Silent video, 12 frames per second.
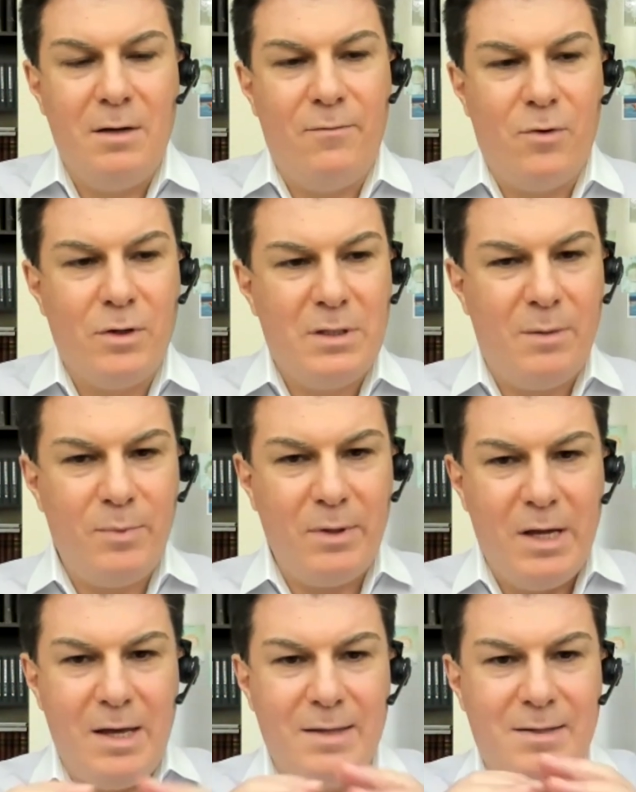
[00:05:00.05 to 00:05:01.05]
For
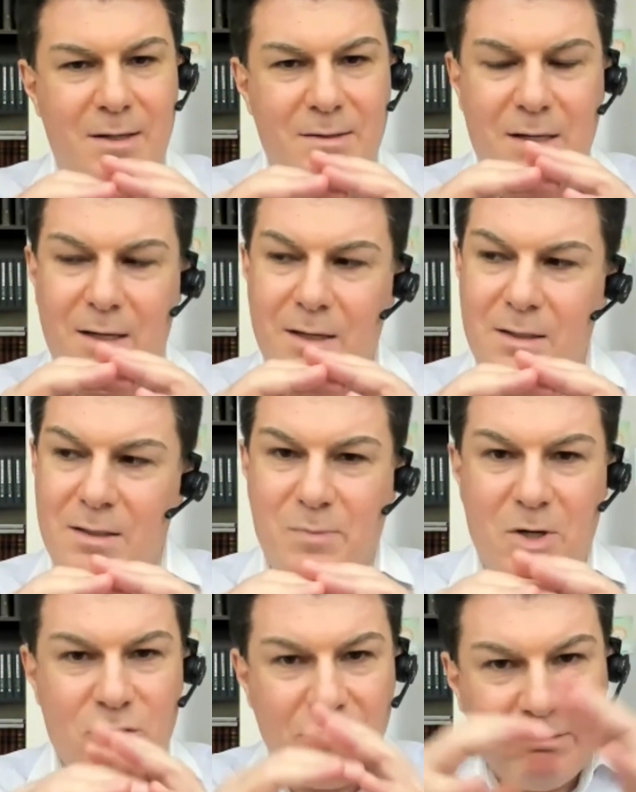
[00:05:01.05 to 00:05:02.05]
example, there is a
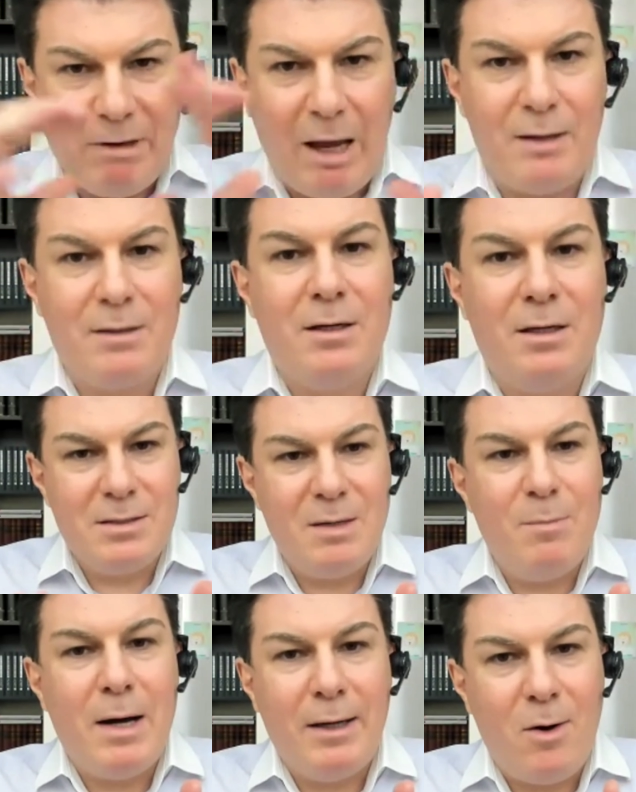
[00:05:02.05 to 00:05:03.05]
special tank the
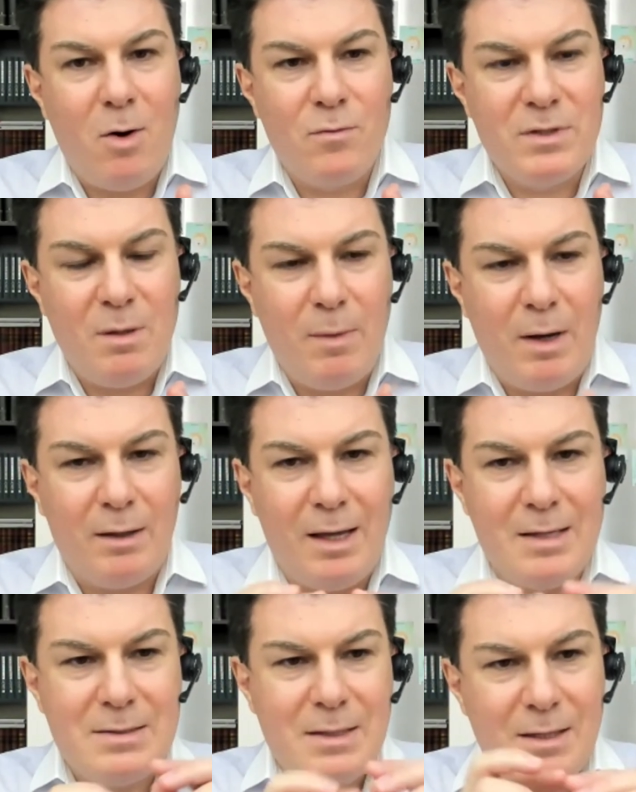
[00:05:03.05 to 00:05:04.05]
body of the man,
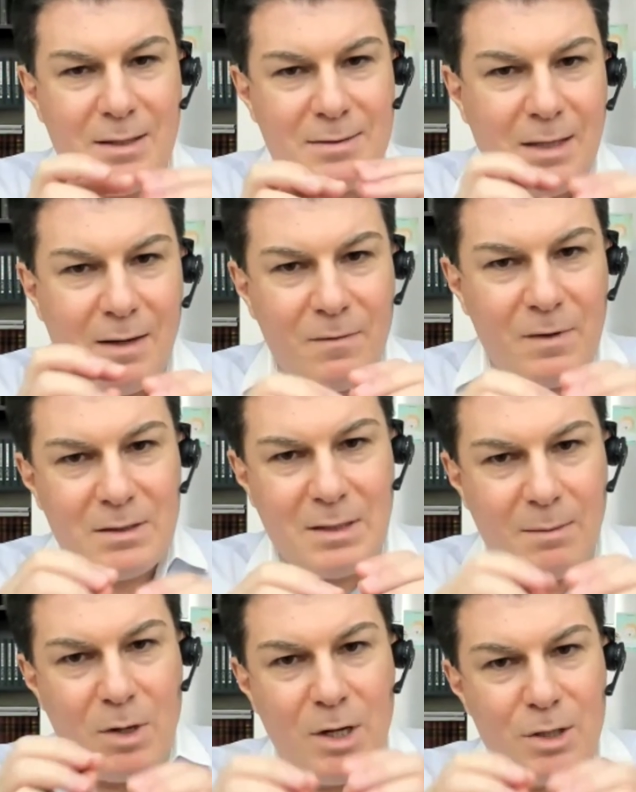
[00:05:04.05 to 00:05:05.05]
as there were
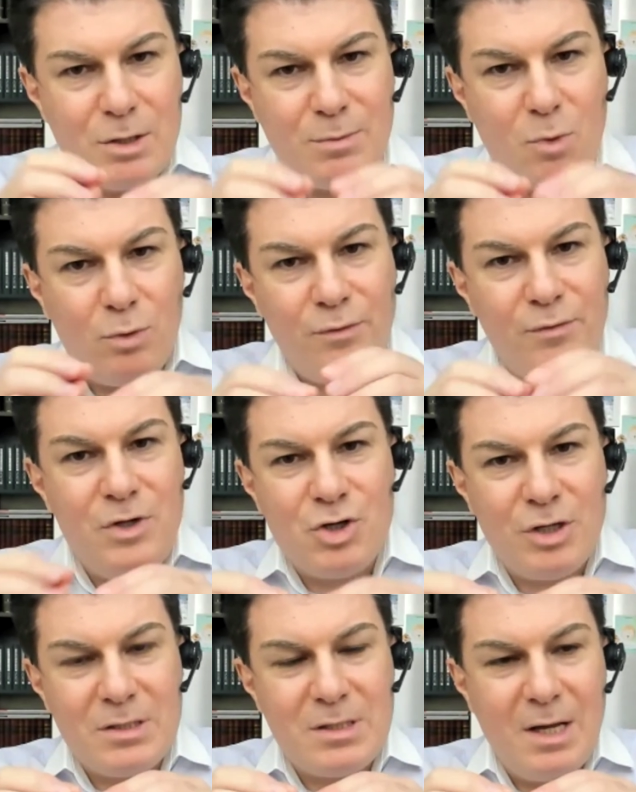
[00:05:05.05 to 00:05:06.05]
some small
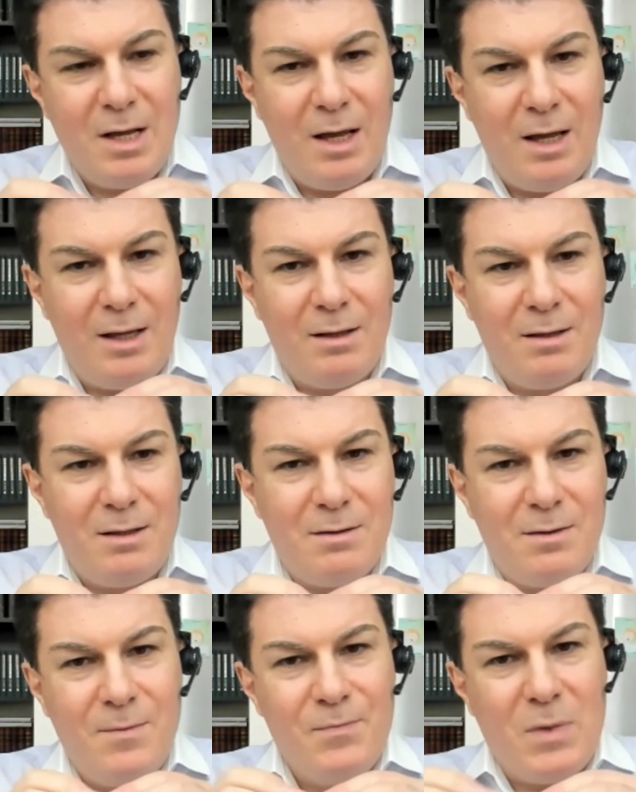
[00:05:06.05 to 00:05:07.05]
fishes, and
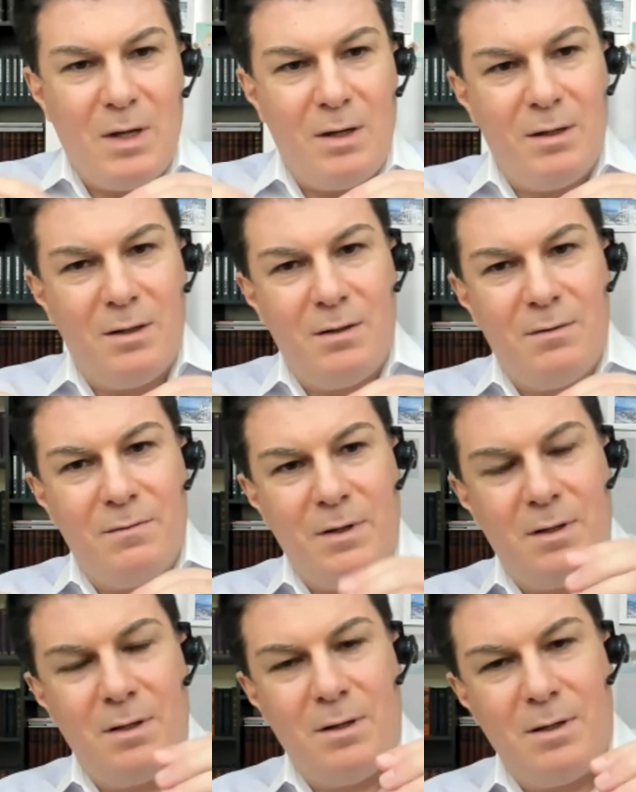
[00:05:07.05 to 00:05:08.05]

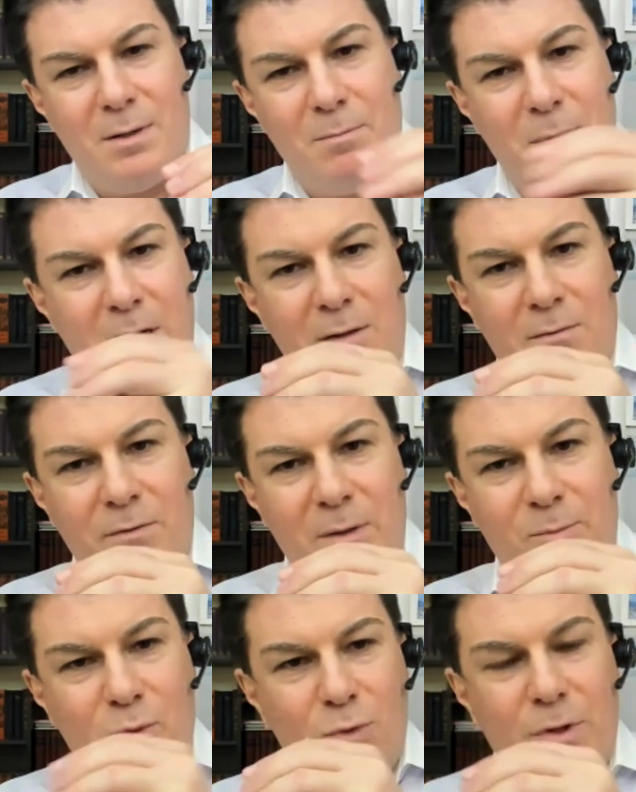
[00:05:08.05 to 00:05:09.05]
when man will
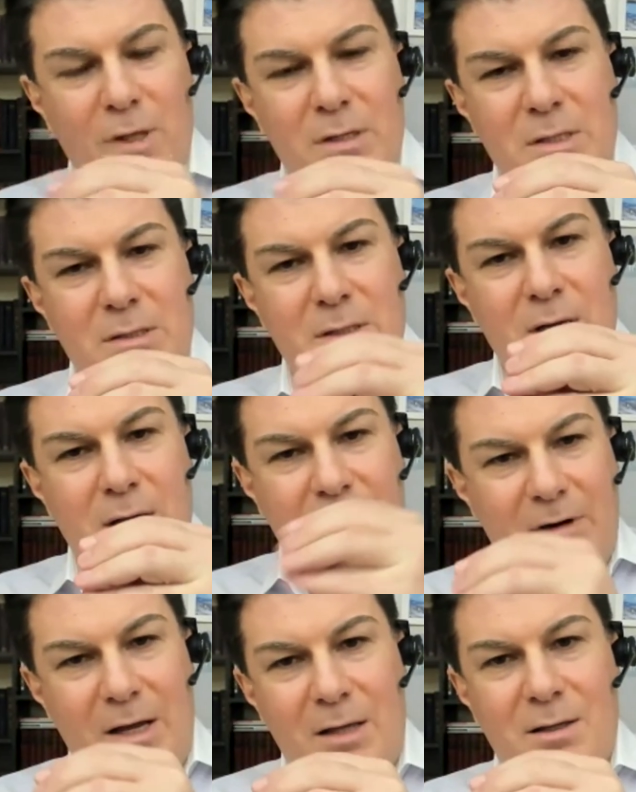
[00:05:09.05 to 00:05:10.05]
put this
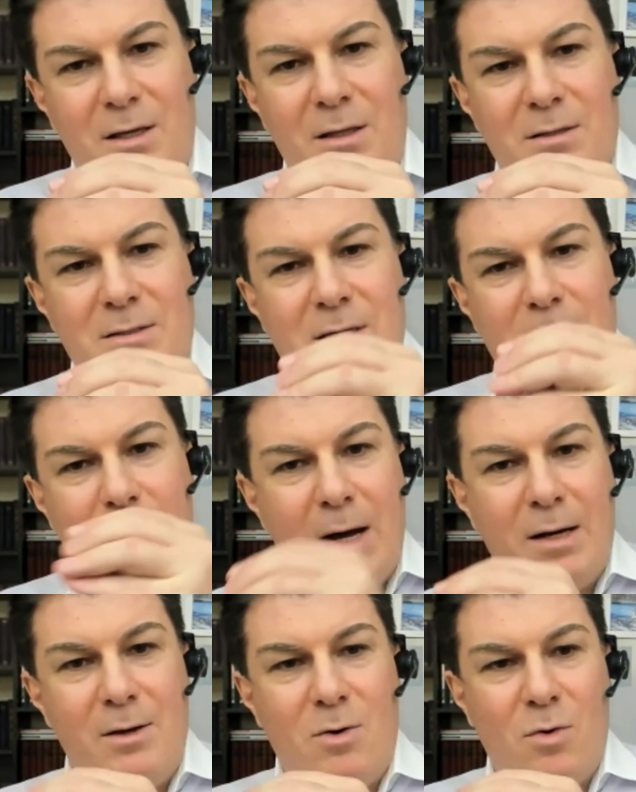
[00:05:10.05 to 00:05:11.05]
crane in the
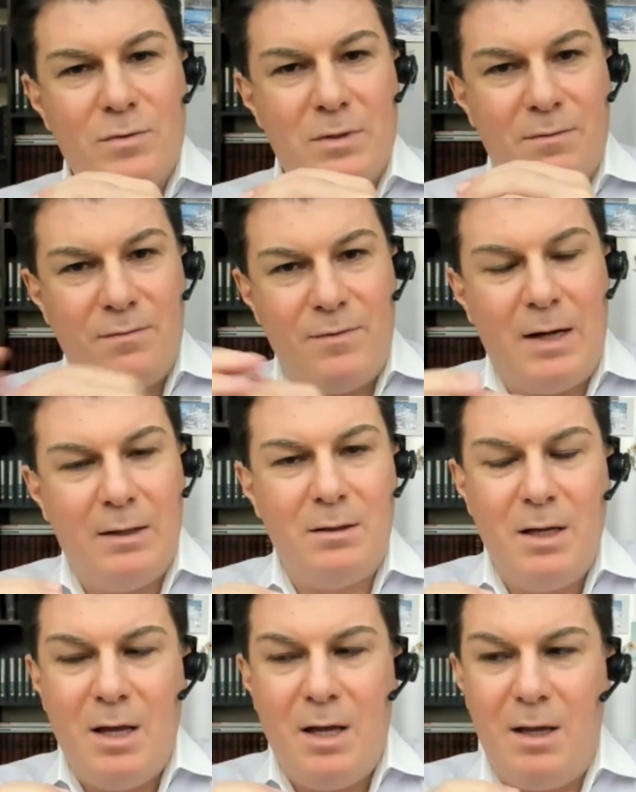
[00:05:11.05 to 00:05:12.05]
body of the
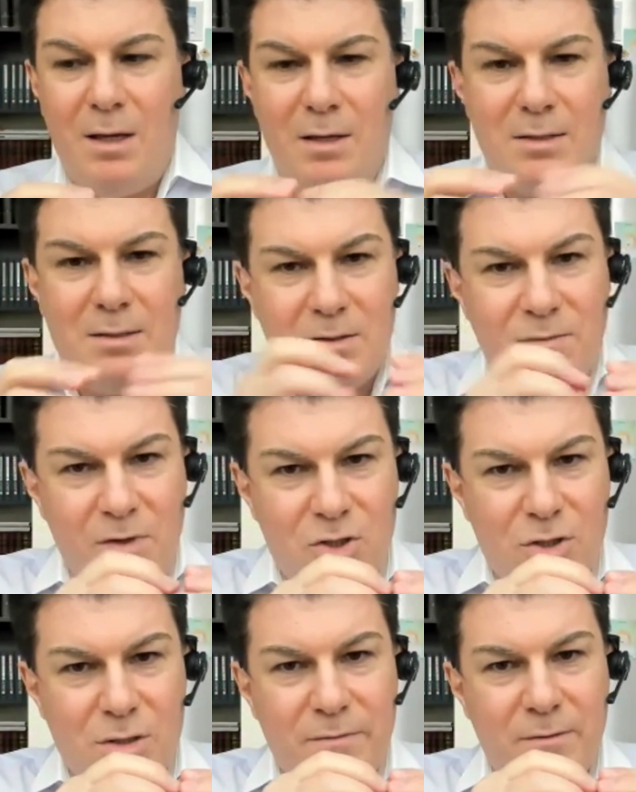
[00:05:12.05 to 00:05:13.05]
funnel, these
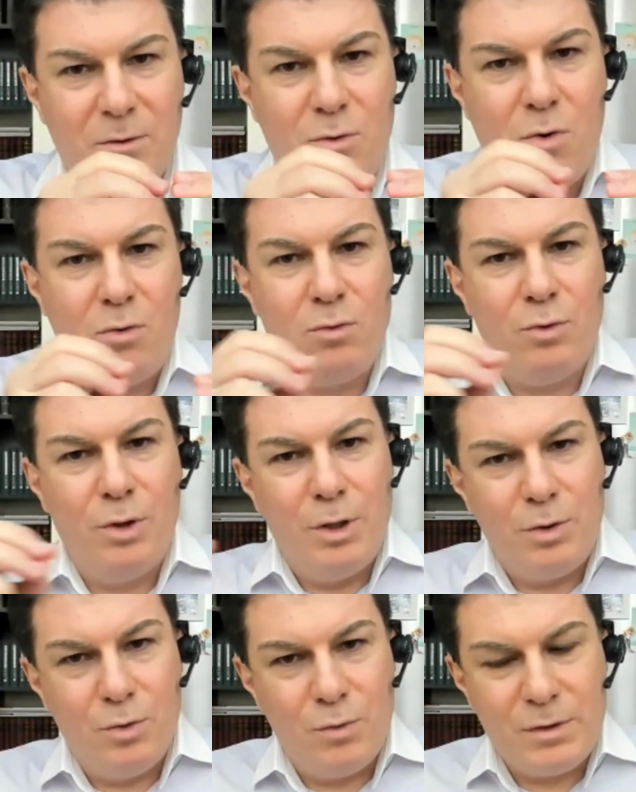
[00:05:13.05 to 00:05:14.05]
fishes will go
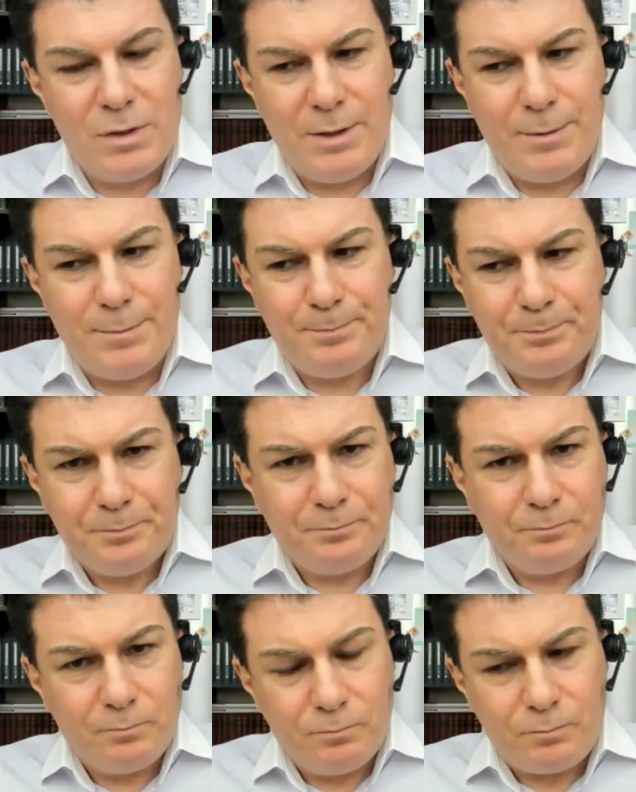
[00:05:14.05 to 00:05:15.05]
to the
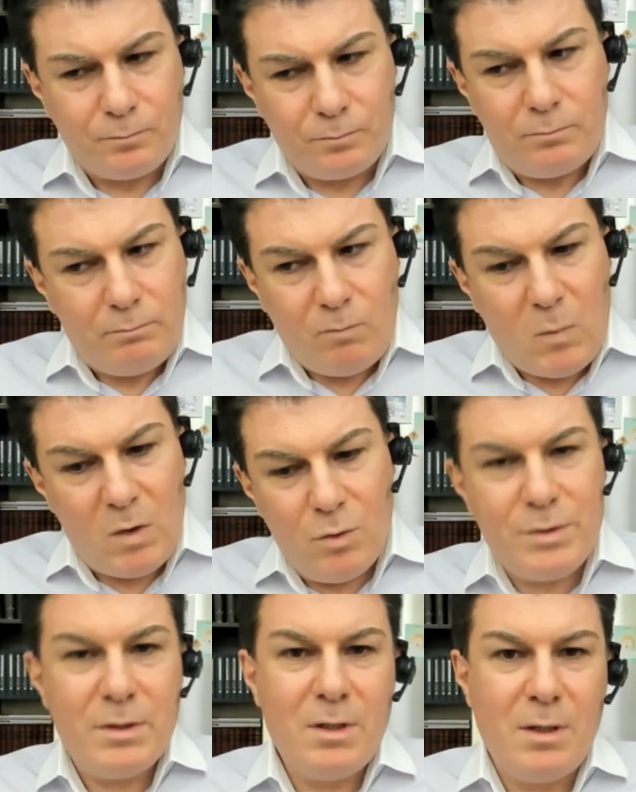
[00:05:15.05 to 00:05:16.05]

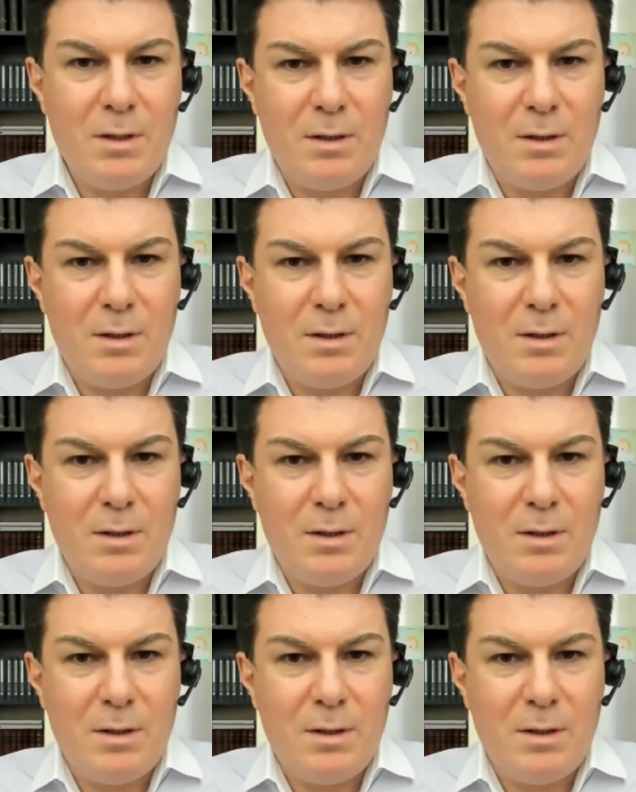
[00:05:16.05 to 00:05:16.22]
to the